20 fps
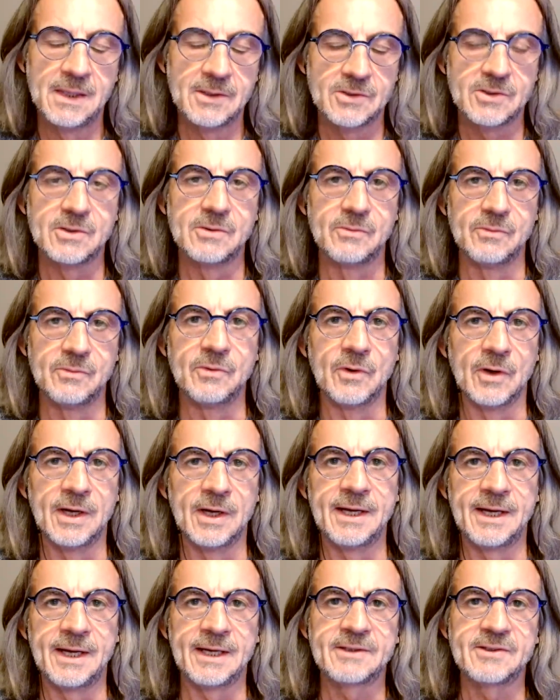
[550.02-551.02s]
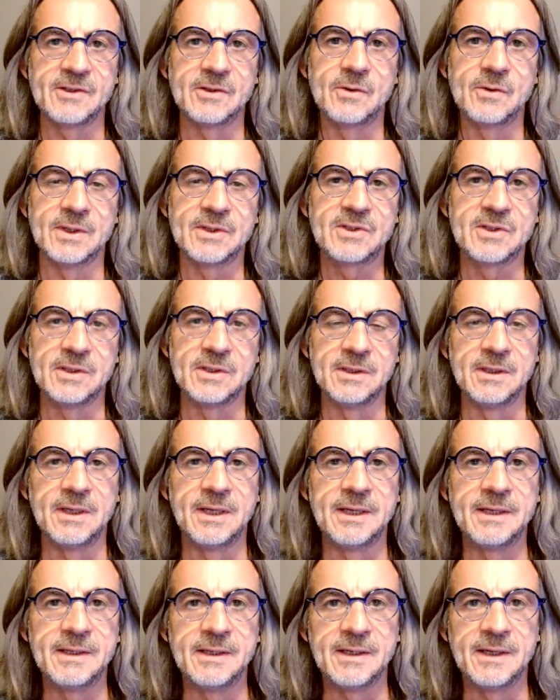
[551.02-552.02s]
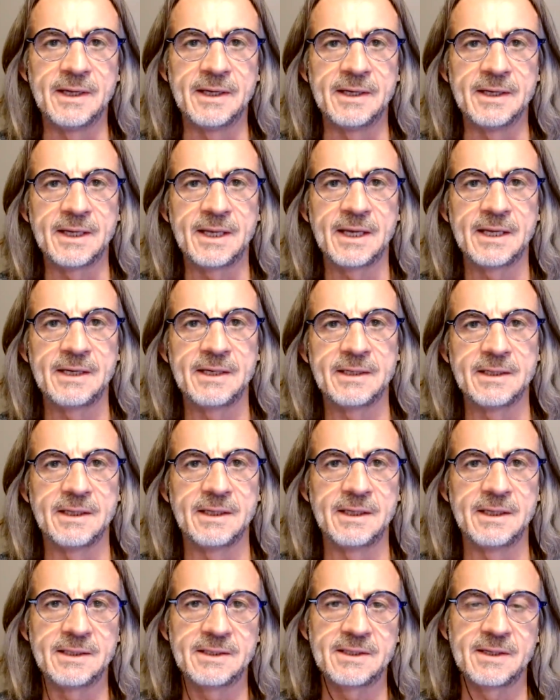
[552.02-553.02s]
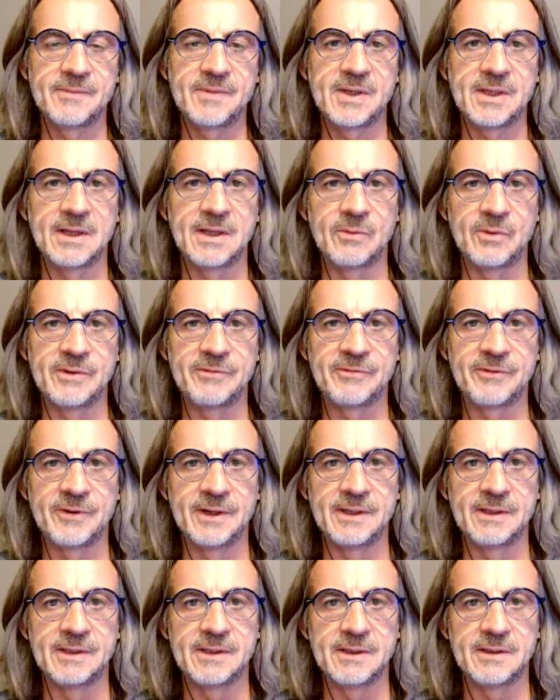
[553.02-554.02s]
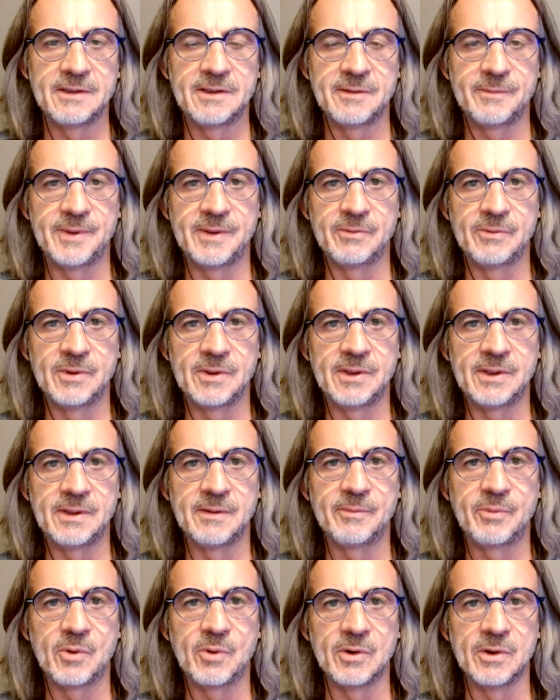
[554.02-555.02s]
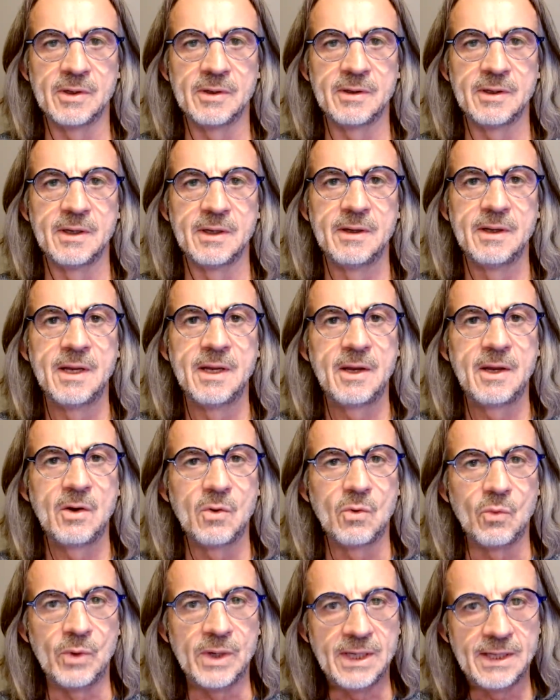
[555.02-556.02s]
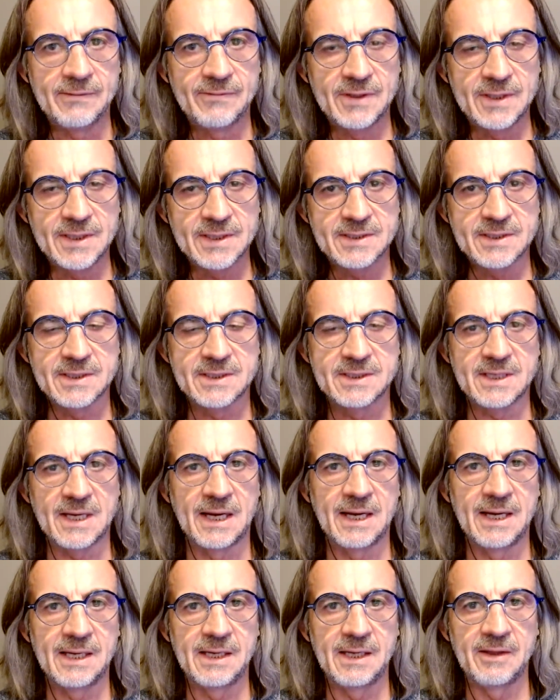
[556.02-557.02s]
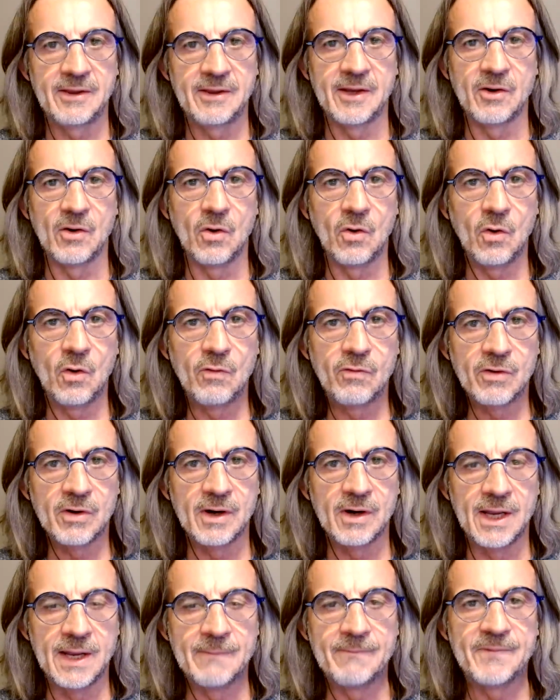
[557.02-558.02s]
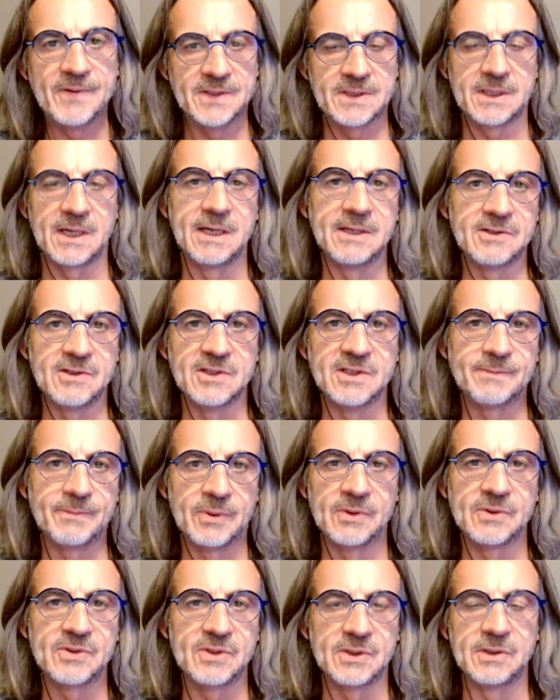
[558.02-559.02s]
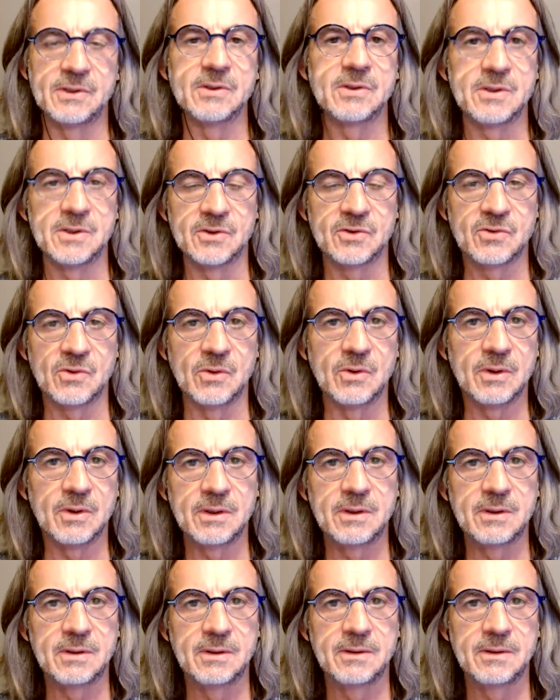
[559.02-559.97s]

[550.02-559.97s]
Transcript: It's an excellent question. And, and again, it, it's something that we find to be really important. We live in a society that overemphasizes personal control.